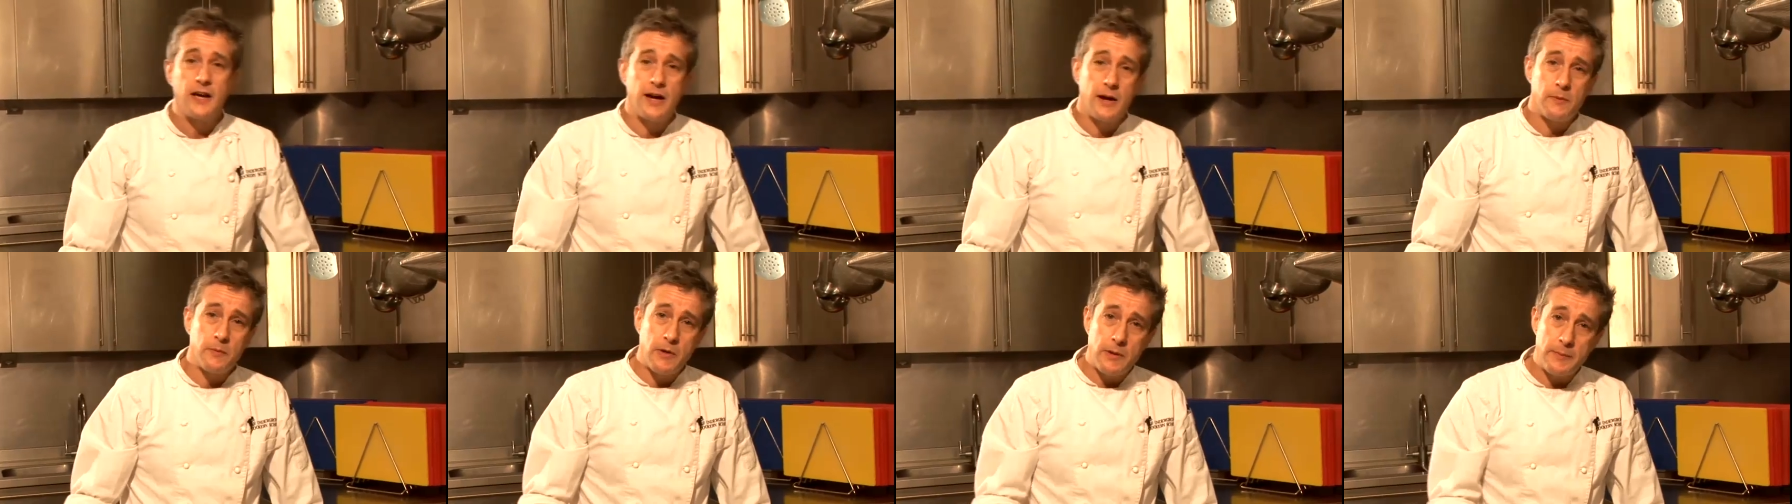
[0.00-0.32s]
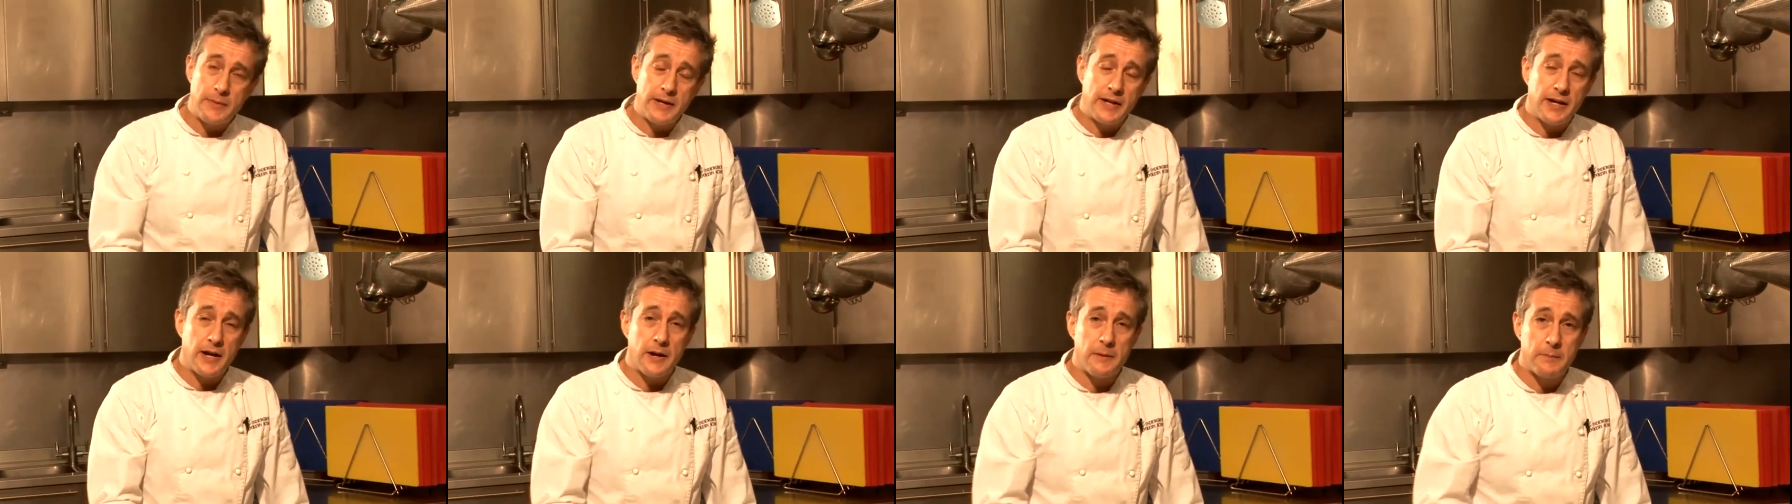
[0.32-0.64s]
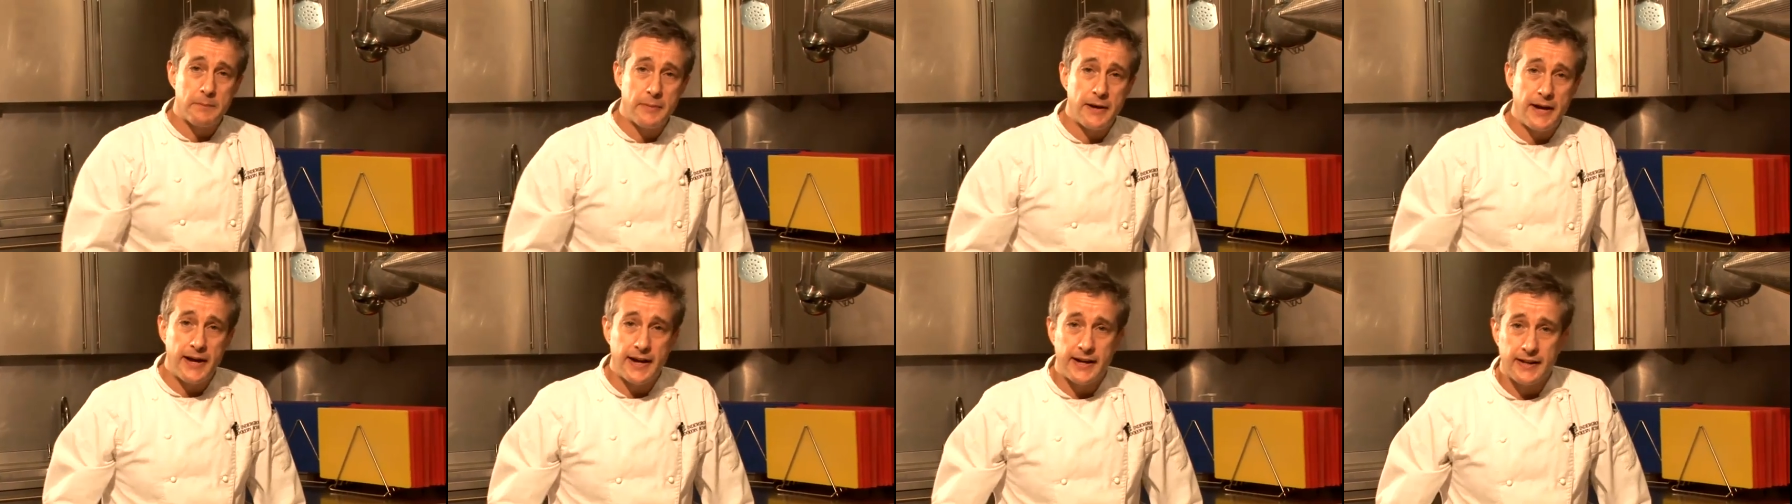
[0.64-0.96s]
And when we come
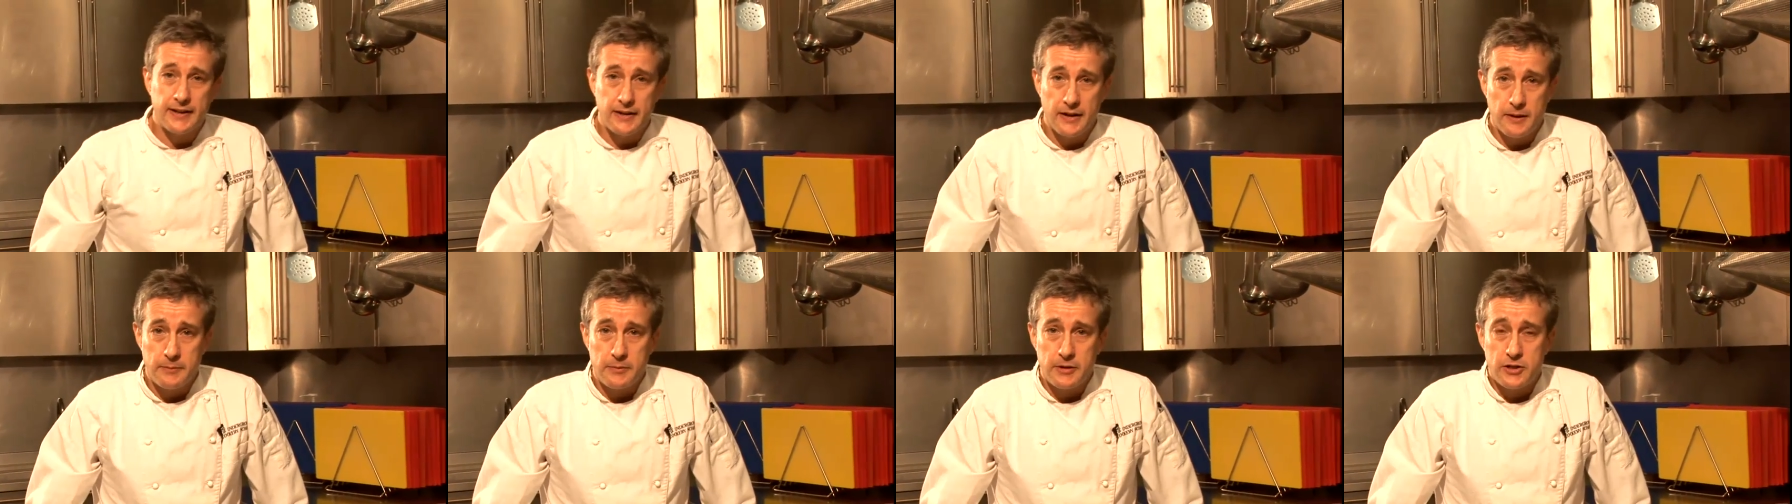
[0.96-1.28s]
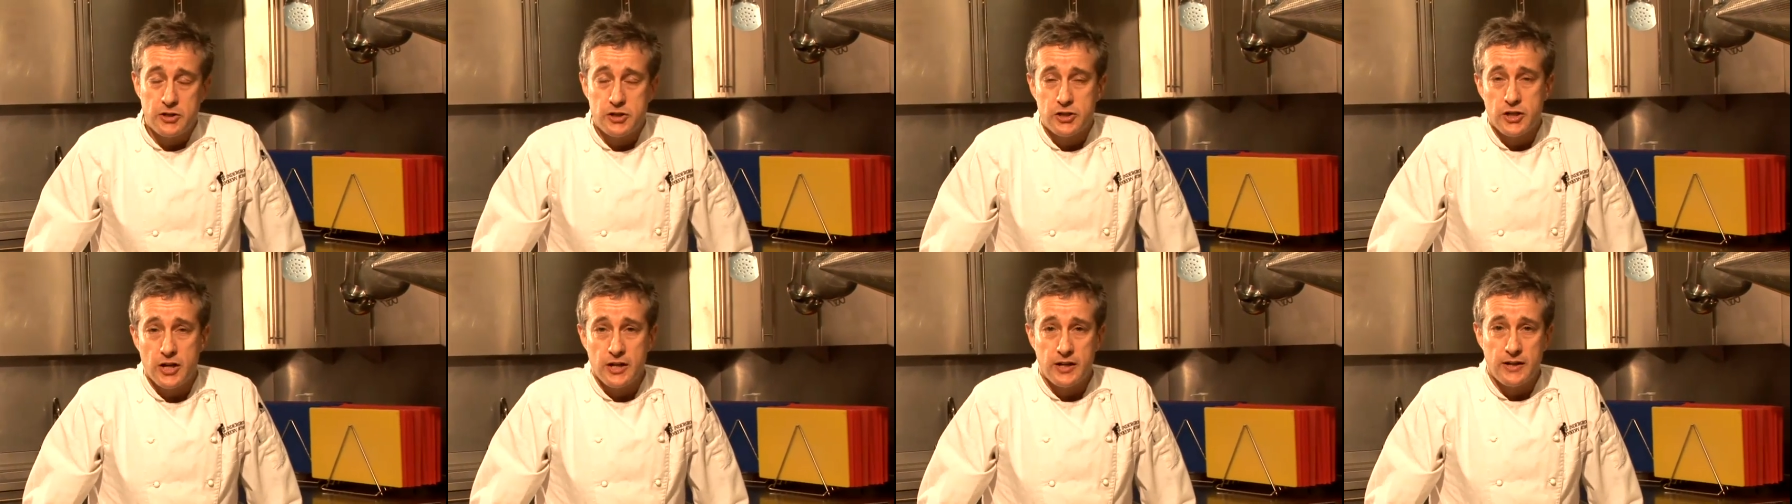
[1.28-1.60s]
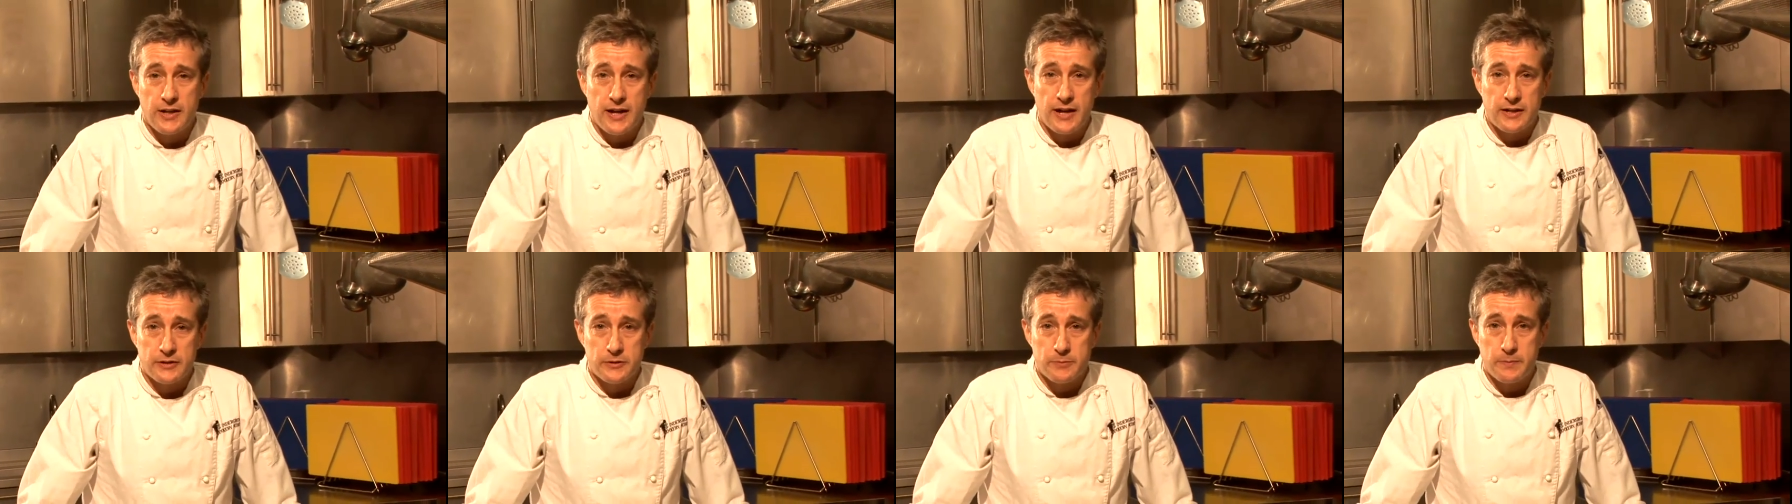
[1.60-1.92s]
back, I'm going to show you
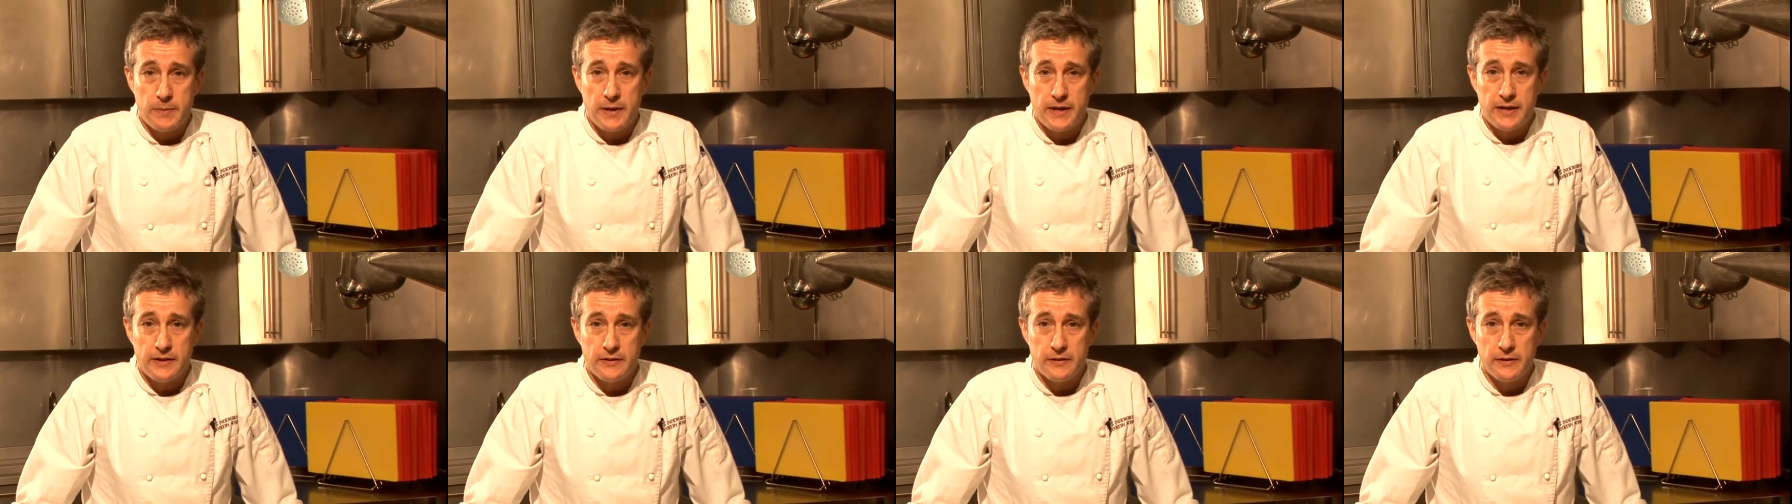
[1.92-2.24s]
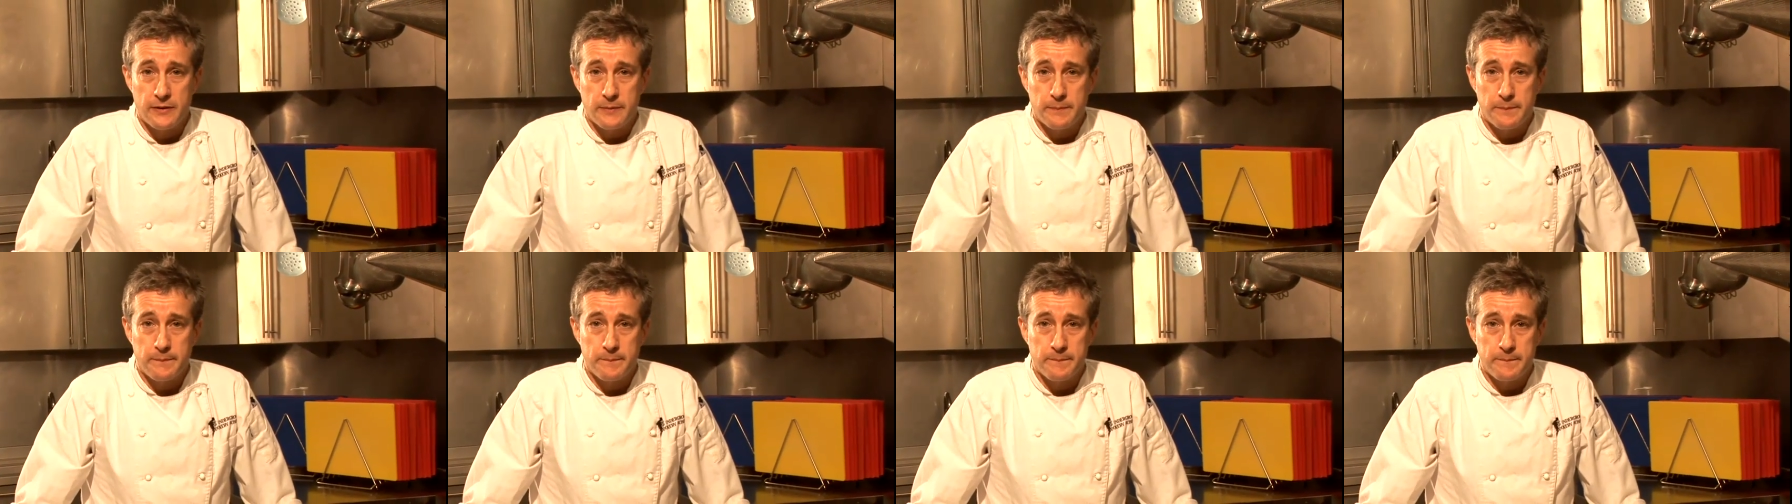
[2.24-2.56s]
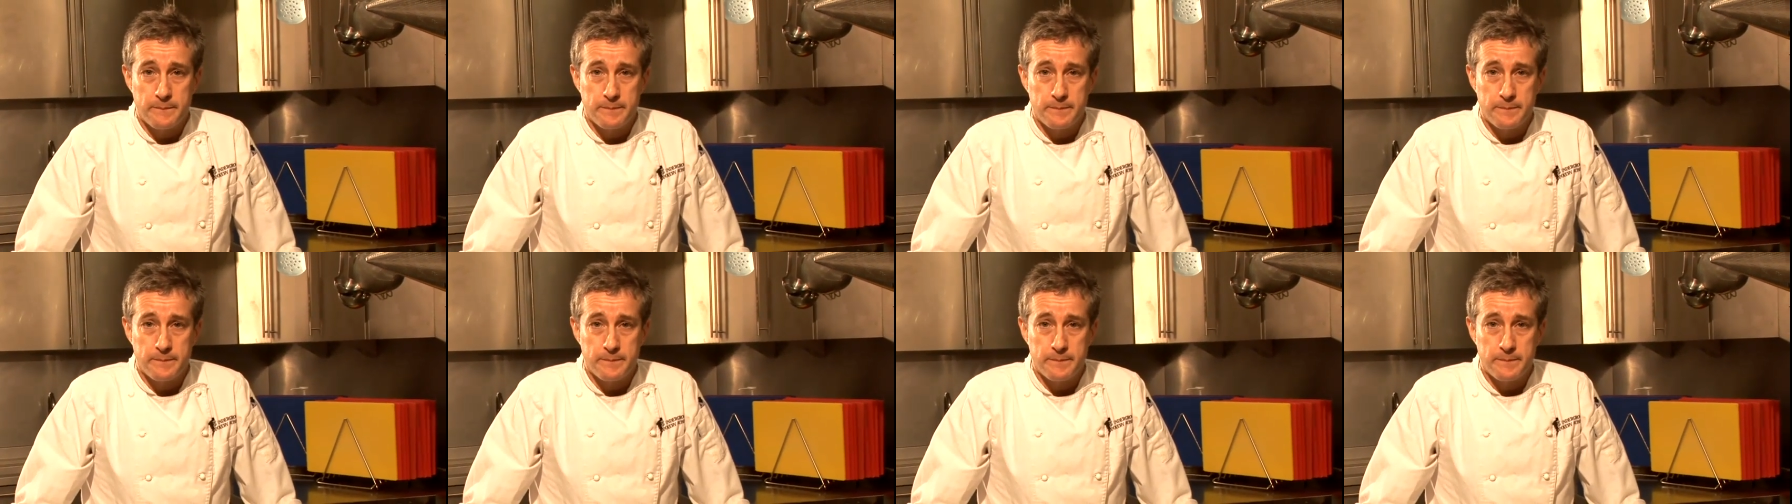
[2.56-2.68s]
how to peel them.